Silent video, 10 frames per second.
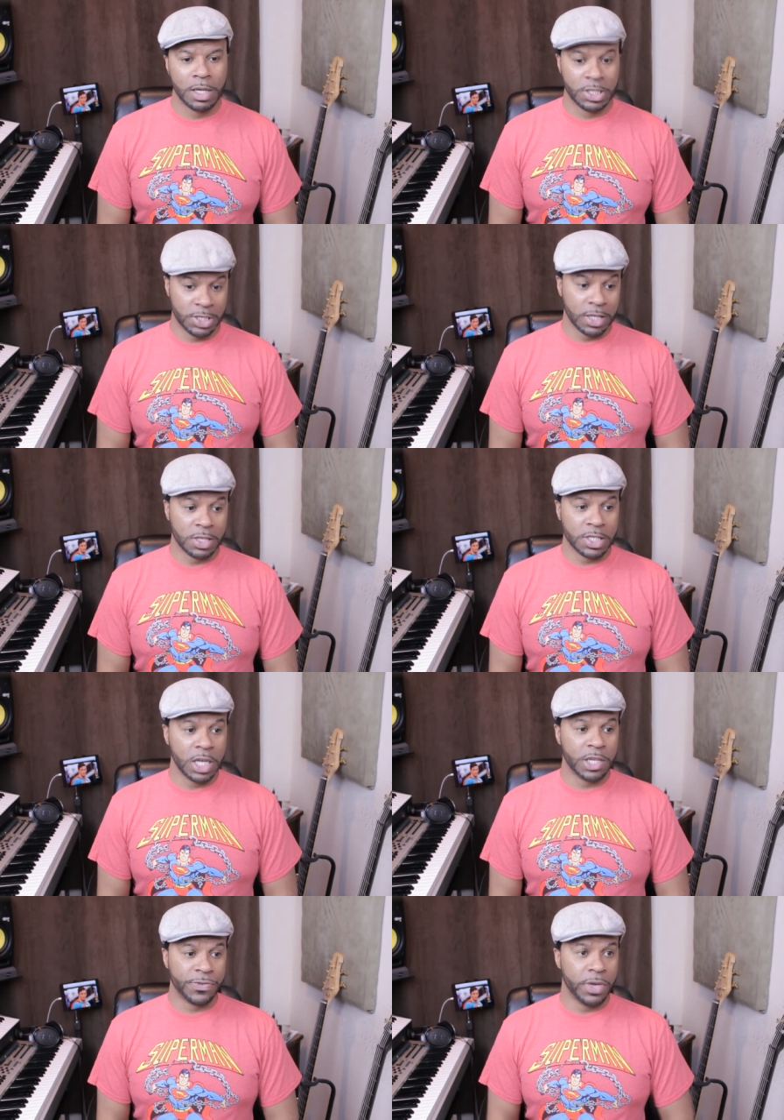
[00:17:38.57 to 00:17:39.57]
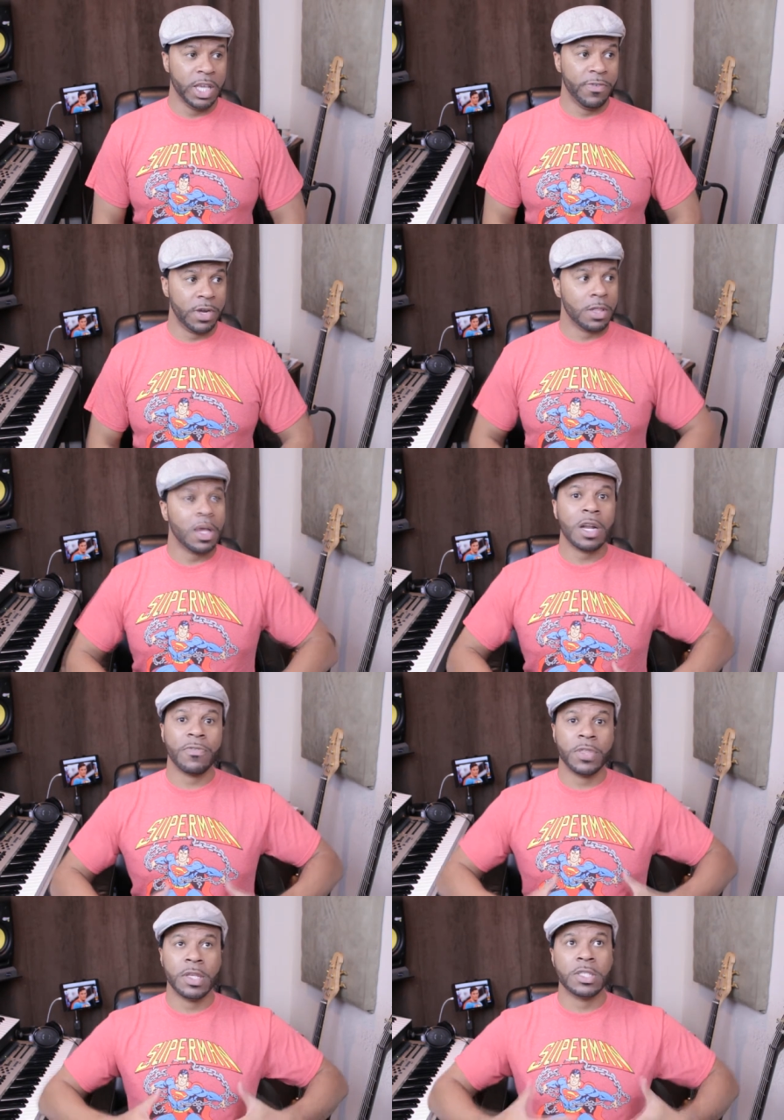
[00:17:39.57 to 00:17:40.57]
It set the stage for even a lot
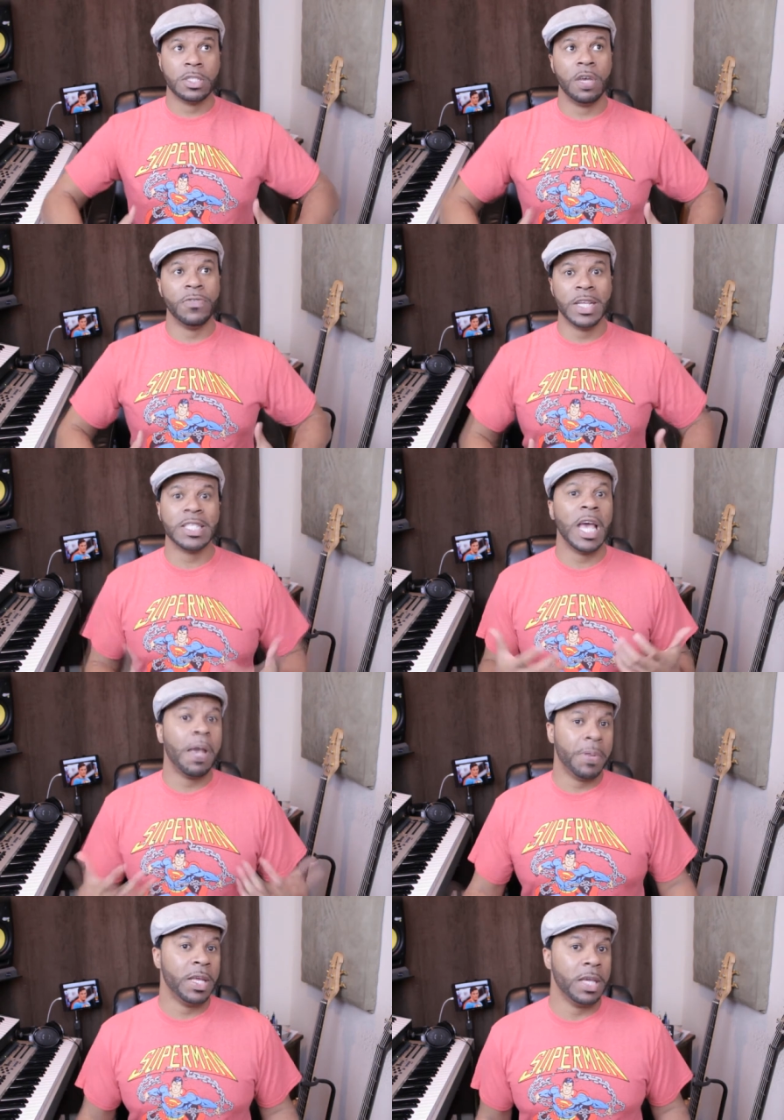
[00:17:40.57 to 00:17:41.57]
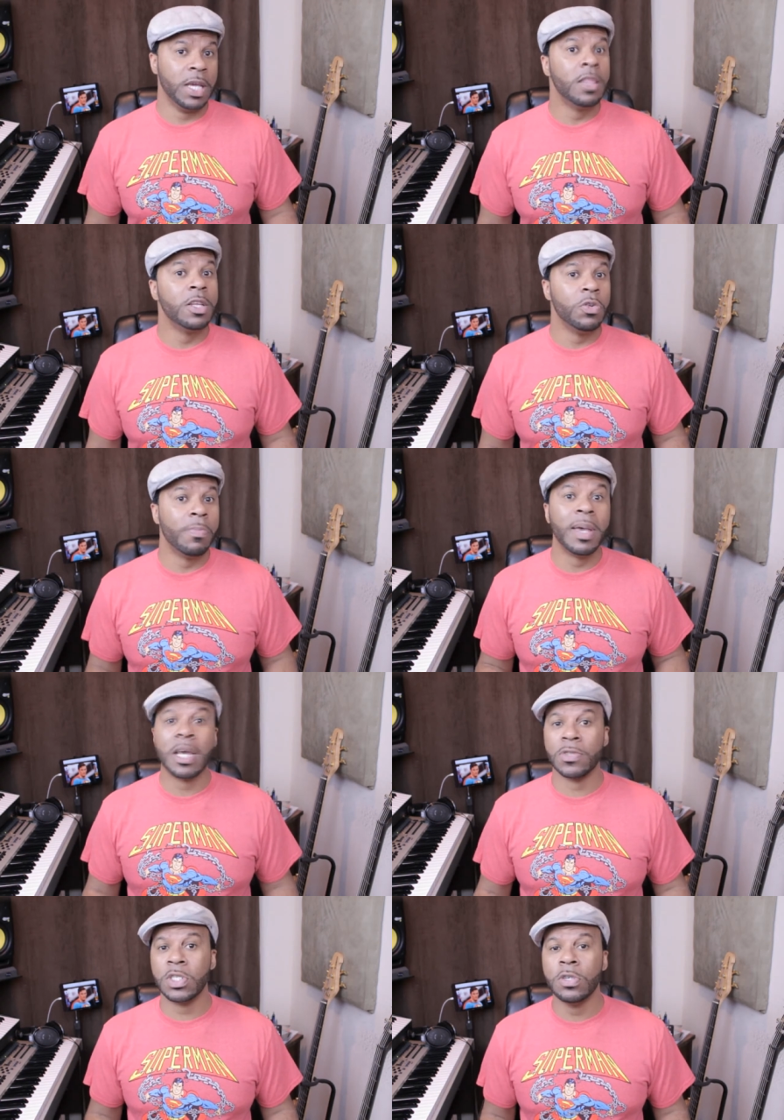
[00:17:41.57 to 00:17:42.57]
of the stuff that's happening in the new
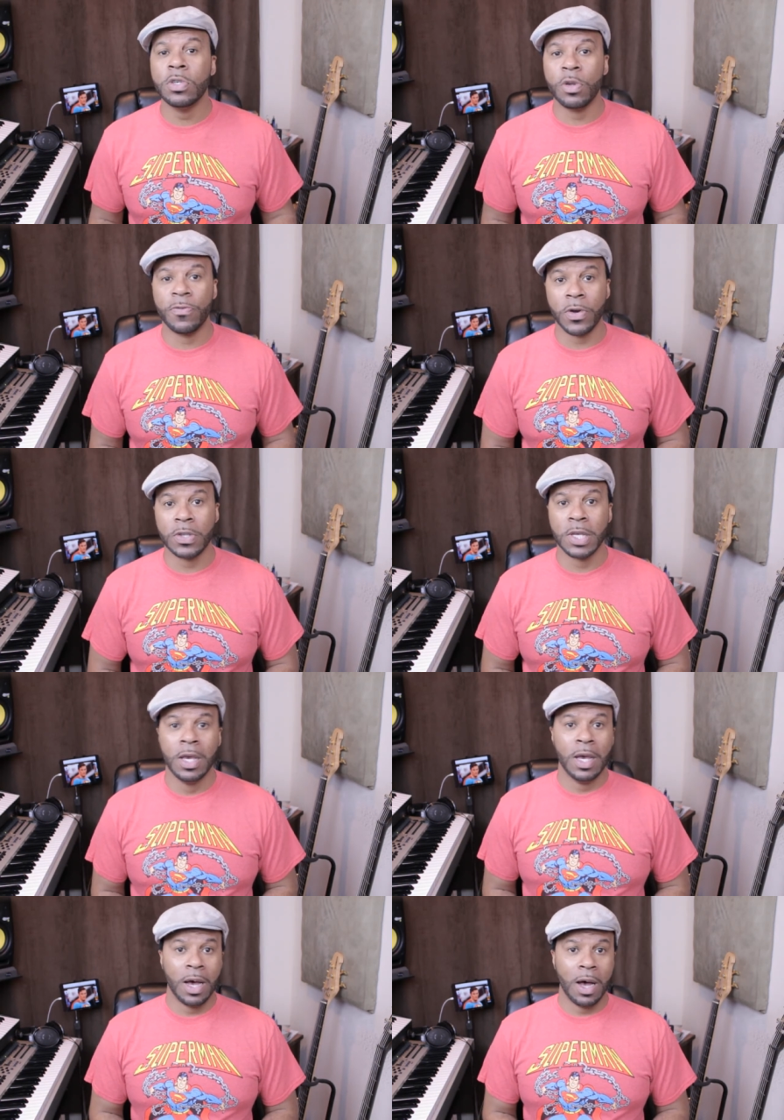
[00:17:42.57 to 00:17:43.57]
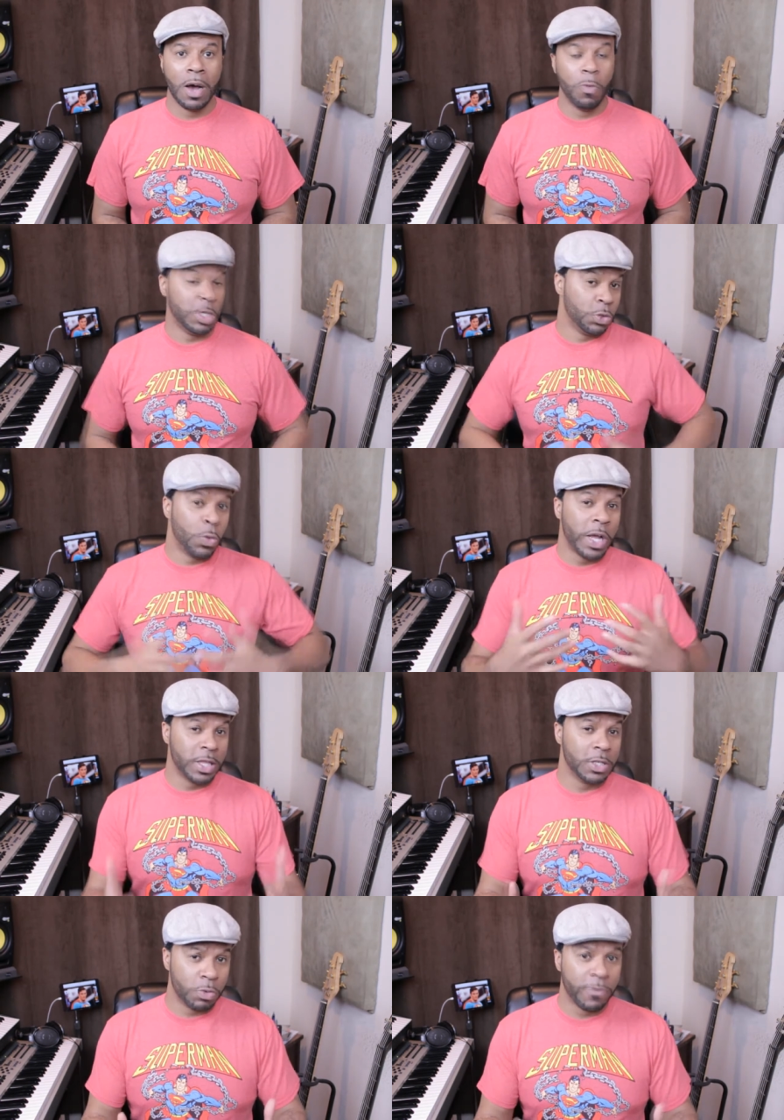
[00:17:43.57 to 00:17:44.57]
Man of Steel universe, which is why
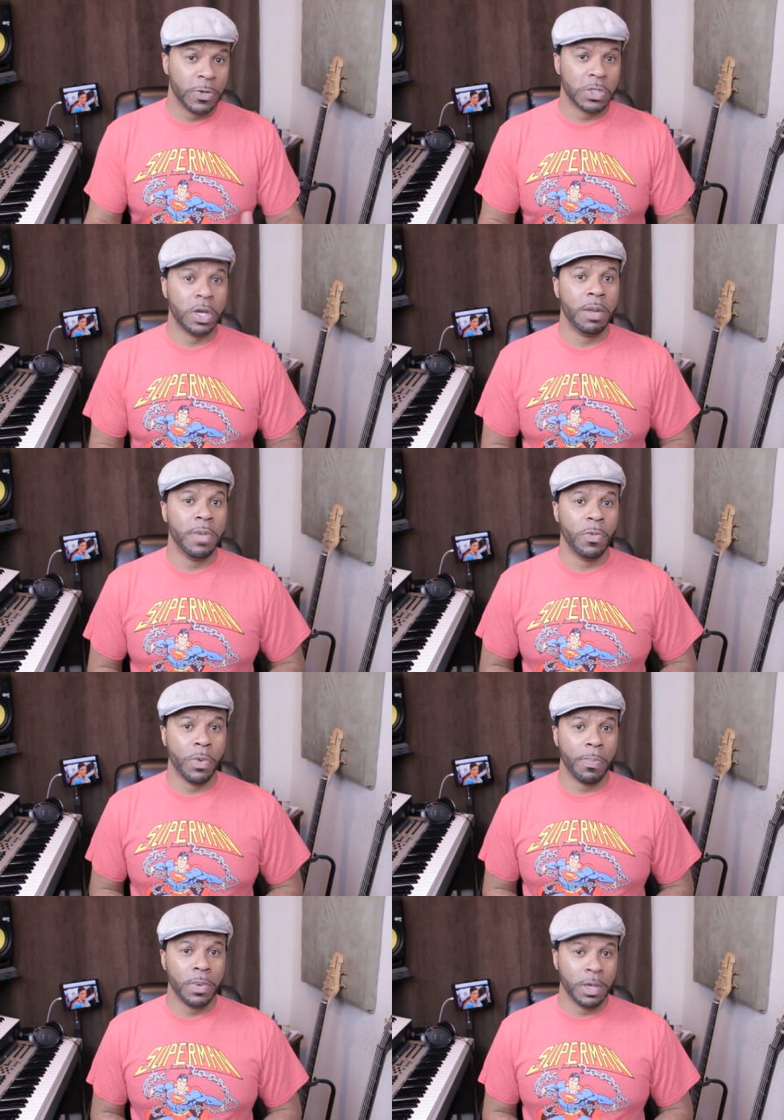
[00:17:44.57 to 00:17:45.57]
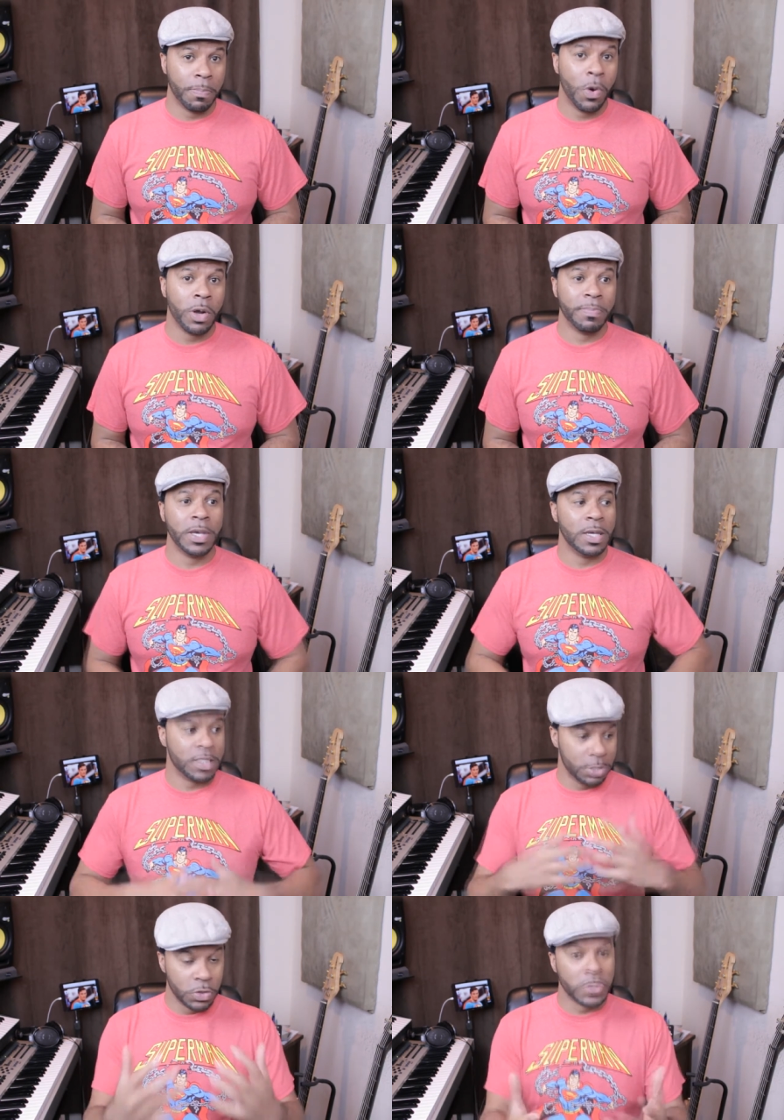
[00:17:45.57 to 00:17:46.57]
these reviews are going to be important,
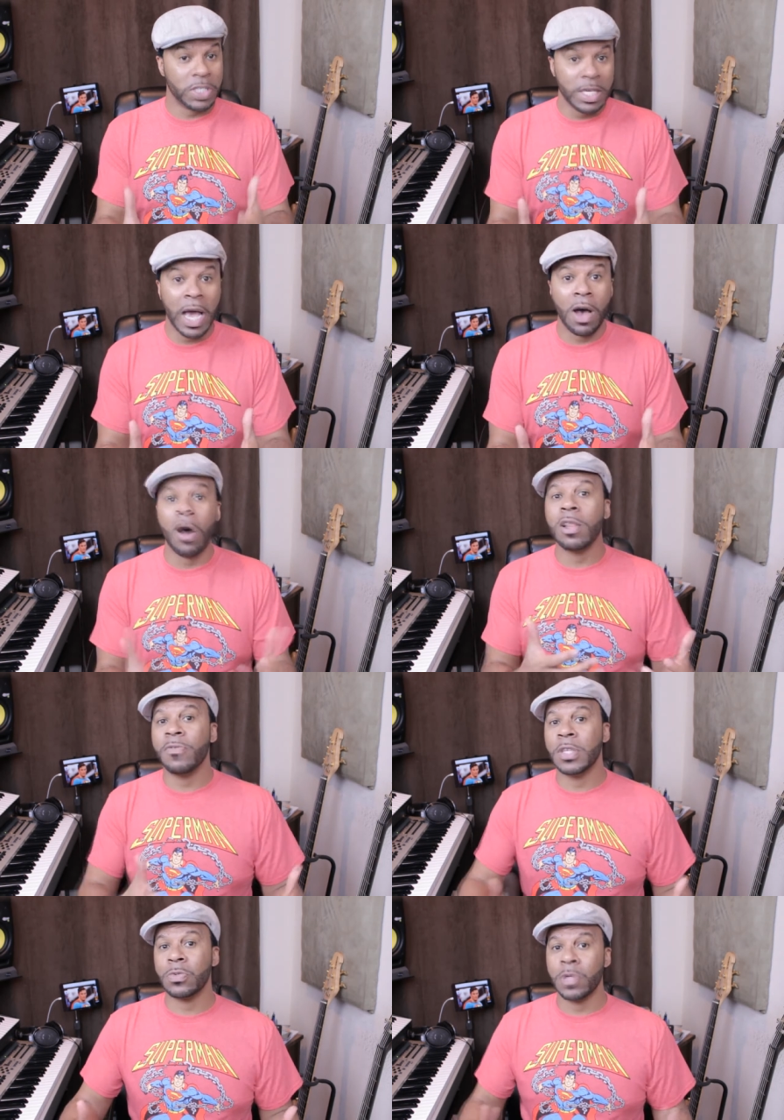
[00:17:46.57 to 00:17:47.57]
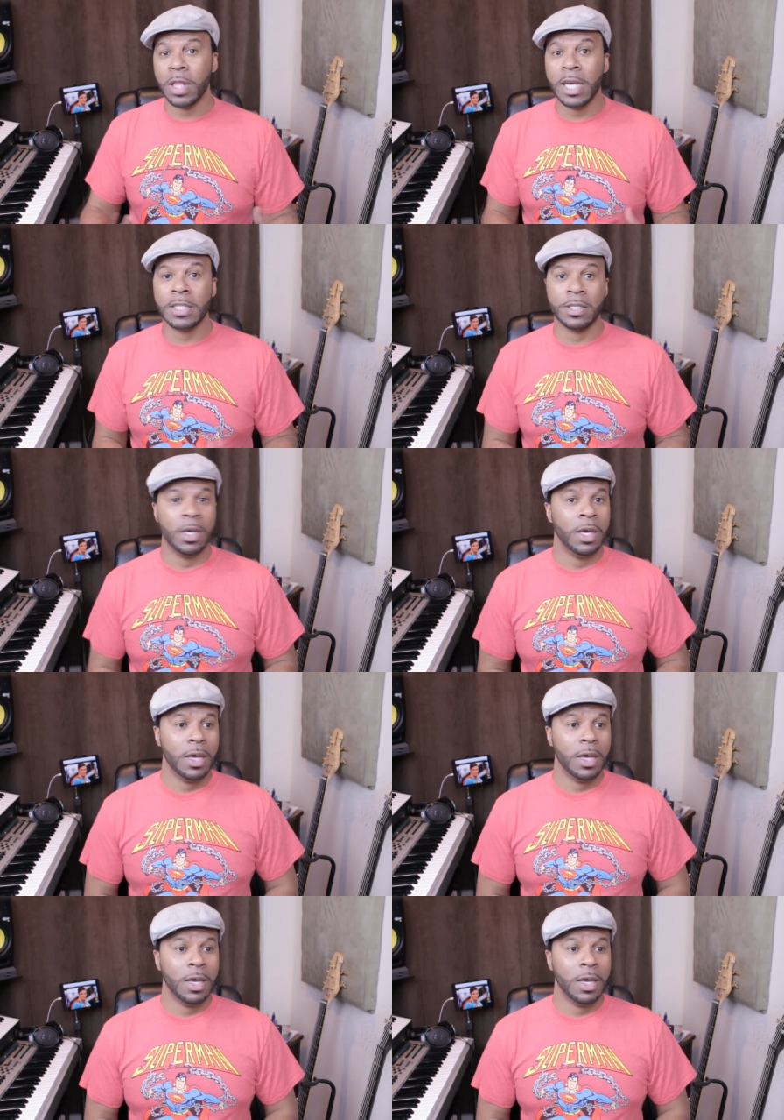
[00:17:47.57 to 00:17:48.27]
because you'll see how all of this relates.